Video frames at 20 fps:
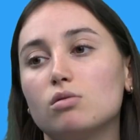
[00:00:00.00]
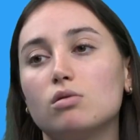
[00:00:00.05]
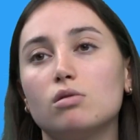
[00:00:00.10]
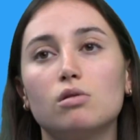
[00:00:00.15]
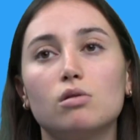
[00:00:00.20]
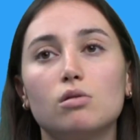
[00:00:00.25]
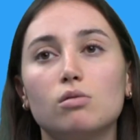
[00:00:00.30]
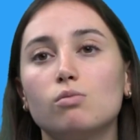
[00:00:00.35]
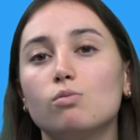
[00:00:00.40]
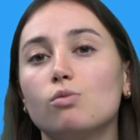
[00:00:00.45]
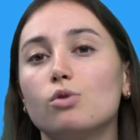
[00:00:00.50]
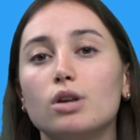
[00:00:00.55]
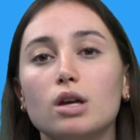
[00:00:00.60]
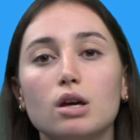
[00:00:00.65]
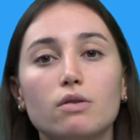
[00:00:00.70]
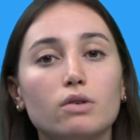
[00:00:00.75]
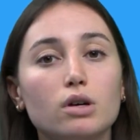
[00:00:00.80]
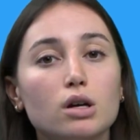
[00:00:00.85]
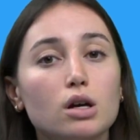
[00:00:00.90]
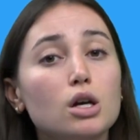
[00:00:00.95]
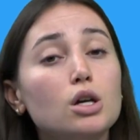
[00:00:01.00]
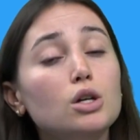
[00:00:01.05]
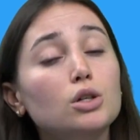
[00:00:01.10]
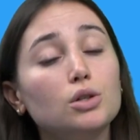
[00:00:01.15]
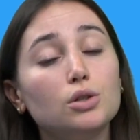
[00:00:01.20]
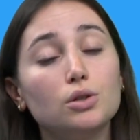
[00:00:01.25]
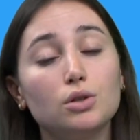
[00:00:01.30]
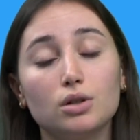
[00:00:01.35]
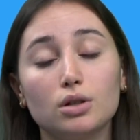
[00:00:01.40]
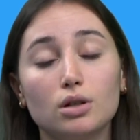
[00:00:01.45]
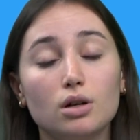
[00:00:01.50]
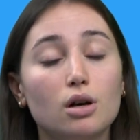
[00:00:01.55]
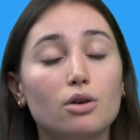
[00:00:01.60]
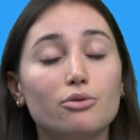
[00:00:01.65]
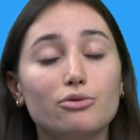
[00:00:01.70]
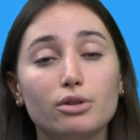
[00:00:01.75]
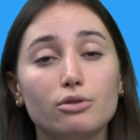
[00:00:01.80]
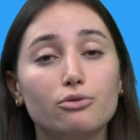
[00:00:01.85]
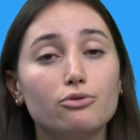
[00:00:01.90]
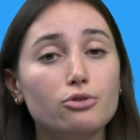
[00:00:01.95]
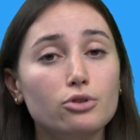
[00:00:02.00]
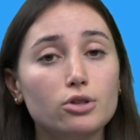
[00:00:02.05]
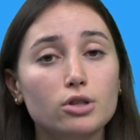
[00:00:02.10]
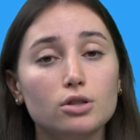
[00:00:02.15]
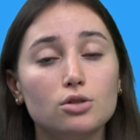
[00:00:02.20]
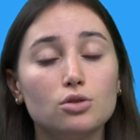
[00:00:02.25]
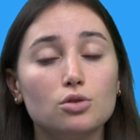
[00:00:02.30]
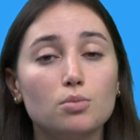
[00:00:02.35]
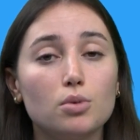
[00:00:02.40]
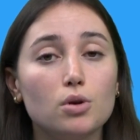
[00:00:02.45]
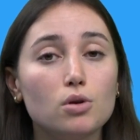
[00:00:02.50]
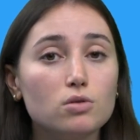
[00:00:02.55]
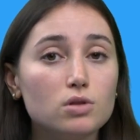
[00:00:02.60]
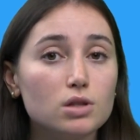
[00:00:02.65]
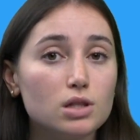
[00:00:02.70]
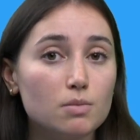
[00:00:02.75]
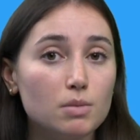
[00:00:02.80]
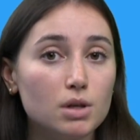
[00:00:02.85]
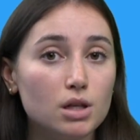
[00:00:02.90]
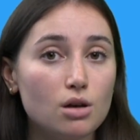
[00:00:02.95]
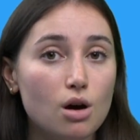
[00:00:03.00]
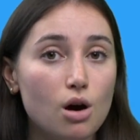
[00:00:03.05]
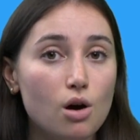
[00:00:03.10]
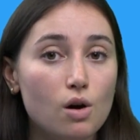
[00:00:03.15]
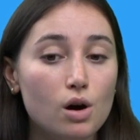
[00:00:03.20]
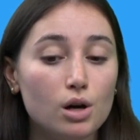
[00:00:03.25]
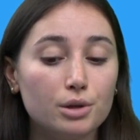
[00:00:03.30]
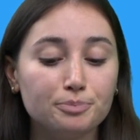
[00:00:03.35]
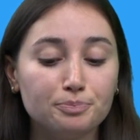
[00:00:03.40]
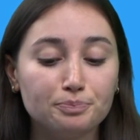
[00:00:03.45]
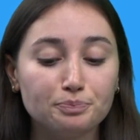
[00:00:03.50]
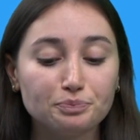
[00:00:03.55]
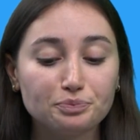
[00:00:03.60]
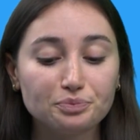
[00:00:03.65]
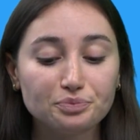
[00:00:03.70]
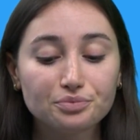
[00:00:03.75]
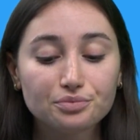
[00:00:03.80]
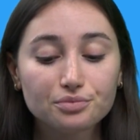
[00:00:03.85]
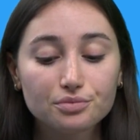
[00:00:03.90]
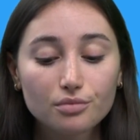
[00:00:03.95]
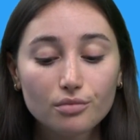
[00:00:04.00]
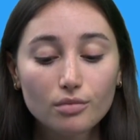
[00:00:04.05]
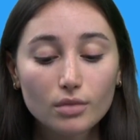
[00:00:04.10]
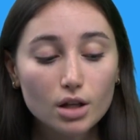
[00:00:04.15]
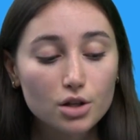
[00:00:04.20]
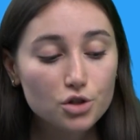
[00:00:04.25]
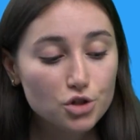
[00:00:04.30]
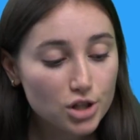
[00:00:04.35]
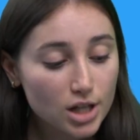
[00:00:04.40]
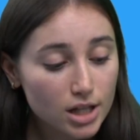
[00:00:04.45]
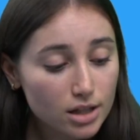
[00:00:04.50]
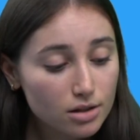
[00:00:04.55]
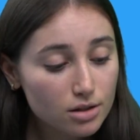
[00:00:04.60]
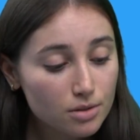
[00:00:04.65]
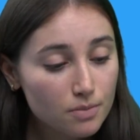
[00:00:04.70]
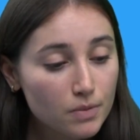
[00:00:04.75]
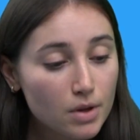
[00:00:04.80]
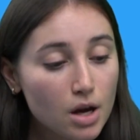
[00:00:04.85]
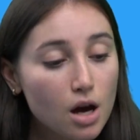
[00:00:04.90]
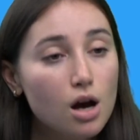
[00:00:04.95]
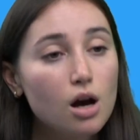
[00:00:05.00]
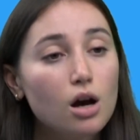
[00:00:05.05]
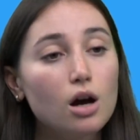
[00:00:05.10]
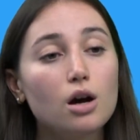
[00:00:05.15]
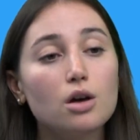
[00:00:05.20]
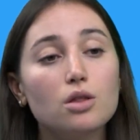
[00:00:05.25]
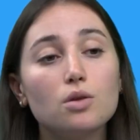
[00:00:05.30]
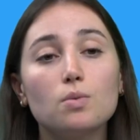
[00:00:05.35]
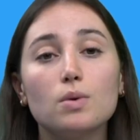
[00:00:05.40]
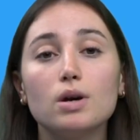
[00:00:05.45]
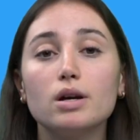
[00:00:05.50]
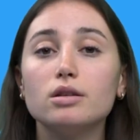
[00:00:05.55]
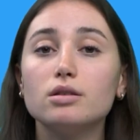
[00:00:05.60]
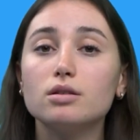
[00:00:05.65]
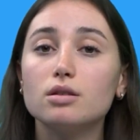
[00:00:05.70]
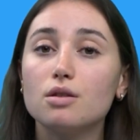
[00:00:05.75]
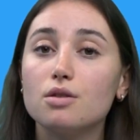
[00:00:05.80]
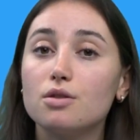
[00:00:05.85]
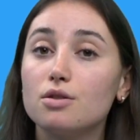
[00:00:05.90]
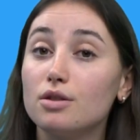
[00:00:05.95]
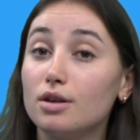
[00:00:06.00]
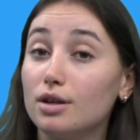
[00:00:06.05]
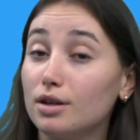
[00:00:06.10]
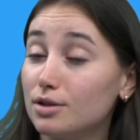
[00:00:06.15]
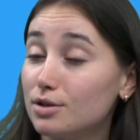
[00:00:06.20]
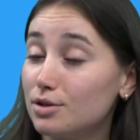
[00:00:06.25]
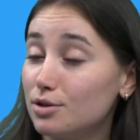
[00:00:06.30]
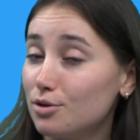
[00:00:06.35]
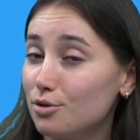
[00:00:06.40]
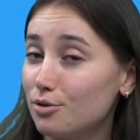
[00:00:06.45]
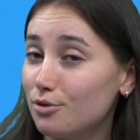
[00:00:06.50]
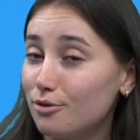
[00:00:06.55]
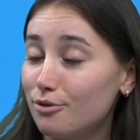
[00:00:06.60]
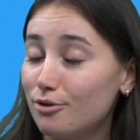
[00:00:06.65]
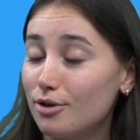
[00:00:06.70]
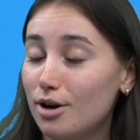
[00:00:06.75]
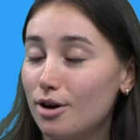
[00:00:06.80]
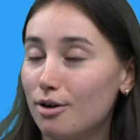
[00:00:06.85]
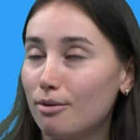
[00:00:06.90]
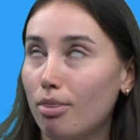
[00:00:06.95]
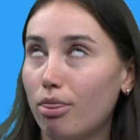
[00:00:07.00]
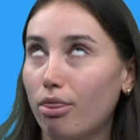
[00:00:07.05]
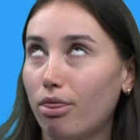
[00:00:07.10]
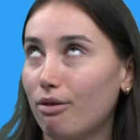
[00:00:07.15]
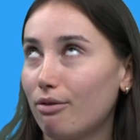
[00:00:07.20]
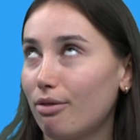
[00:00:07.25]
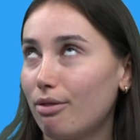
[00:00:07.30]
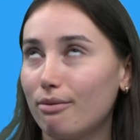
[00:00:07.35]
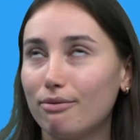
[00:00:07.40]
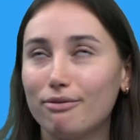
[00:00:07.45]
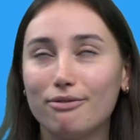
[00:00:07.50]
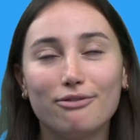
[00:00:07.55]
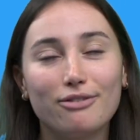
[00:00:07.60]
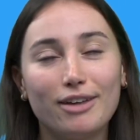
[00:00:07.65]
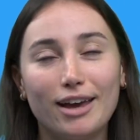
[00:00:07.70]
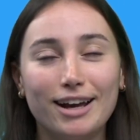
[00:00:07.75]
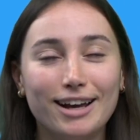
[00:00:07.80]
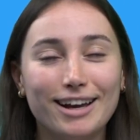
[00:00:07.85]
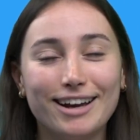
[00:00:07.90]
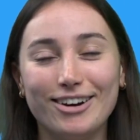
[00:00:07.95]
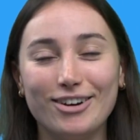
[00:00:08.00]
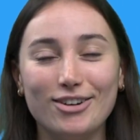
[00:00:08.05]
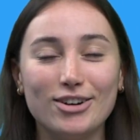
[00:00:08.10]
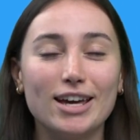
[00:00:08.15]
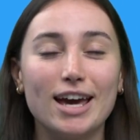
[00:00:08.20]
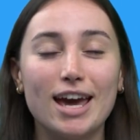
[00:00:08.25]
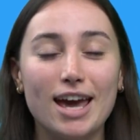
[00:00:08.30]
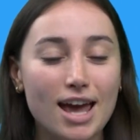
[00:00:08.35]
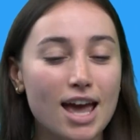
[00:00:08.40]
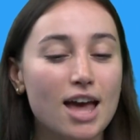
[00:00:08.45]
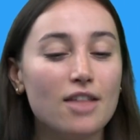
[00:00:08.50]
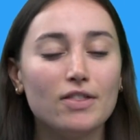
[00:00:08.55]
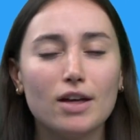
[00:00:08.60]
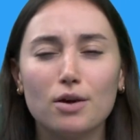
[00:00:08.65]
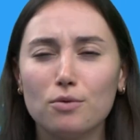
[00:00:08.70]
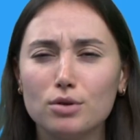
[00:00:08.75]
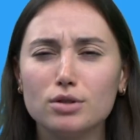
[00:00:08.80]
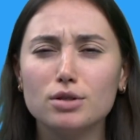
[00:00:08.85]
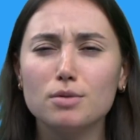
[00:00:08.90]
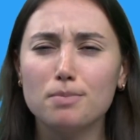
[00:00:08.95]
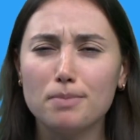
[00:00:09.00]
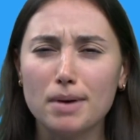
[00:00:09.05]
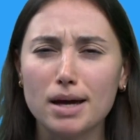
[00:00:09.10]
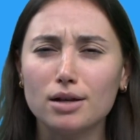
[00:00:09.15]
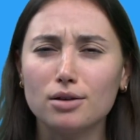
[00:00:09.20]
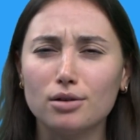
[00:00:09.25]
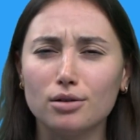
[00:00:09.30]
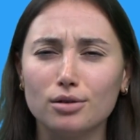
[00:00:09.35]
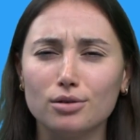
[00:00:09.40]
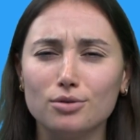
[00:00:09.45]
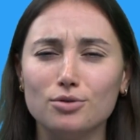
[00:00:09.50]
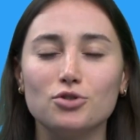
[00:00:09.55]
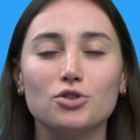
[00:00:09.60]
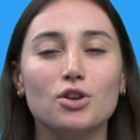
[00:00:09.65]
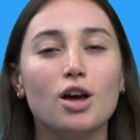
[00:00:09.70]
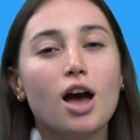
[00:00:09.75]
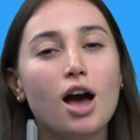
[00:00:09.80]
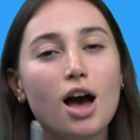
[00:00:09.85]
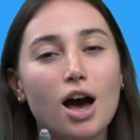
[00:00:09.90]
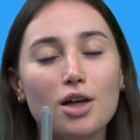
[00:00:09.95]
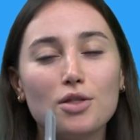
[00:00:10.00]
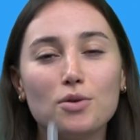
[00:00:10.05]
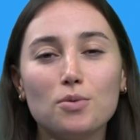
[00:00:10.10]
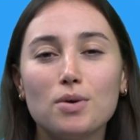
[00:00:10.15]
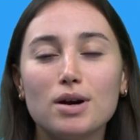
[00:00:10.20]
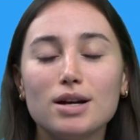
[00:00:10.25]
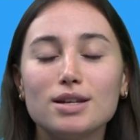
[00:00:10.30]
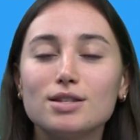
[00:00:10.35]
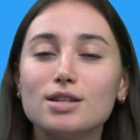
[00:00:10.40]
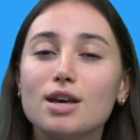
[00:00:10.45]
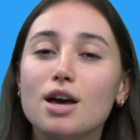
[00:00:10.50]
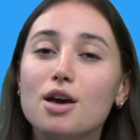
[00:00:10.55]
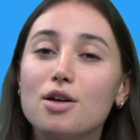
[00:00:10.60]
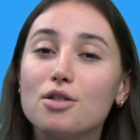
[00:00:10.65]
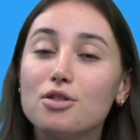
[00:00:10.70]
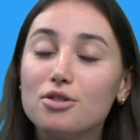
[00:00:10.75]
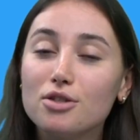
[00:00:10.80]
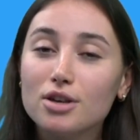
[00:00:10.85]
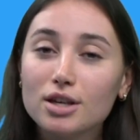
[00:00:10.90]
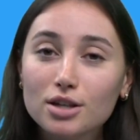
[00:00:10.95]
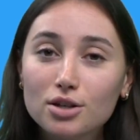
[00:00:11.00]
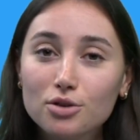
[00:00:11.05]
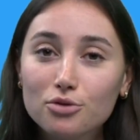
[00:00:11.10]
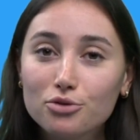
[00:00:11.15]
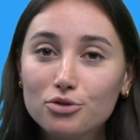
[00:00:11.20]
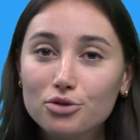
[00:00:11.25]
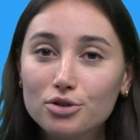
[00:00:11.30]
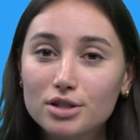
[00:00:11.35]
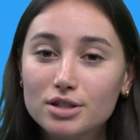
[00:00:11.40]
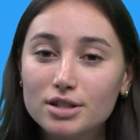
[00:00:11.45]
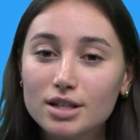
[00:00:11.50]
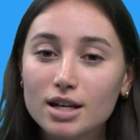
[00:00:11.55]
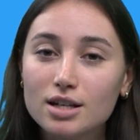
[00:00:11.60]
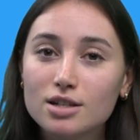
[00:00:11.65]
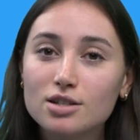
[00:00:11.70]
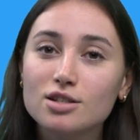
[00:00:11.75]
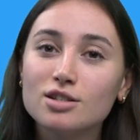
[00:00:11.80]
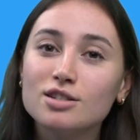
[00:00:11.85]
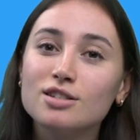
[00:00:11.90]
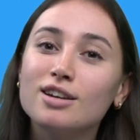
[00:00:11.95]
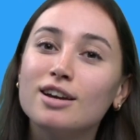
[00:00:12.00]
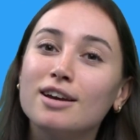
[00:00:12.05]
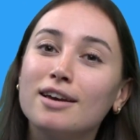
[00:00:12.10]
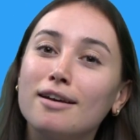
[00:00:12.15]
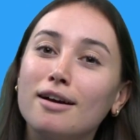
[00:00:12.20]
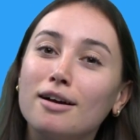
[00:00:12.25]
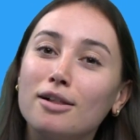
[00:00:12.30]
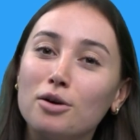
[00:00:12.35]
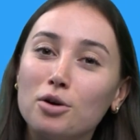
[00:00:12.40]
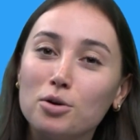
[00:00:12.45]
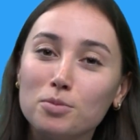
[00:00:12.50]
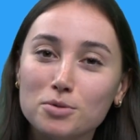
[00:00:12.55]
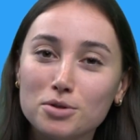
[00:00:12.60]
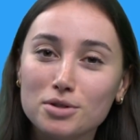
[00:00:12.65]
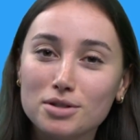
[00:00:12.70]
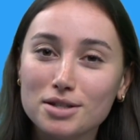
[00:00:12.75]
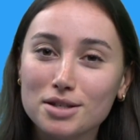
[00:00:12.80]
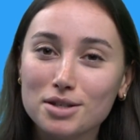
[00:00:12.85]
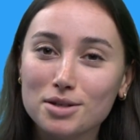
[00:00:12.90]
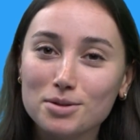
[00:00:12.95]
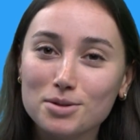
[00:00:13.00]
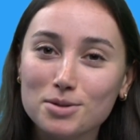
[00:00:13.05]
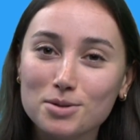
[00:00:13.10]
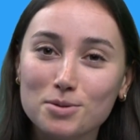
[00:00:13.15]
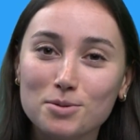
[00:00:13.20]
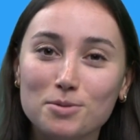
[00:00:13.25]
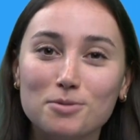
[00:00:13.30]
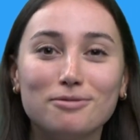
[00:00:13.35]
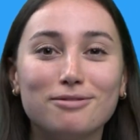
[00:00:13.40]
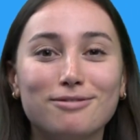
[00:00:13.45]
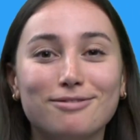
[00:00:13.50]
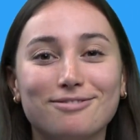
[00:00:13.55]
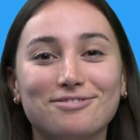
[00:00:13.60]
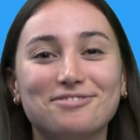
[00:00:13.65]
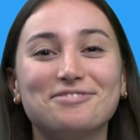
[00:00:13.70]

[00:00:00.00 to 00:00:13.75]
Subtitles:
or whatever, you feel free to post them in our chat. Otherwise, thanks you for, okay, that was a bad conclusion. Otherwise, thank you for your attention, and I hope to see you soon.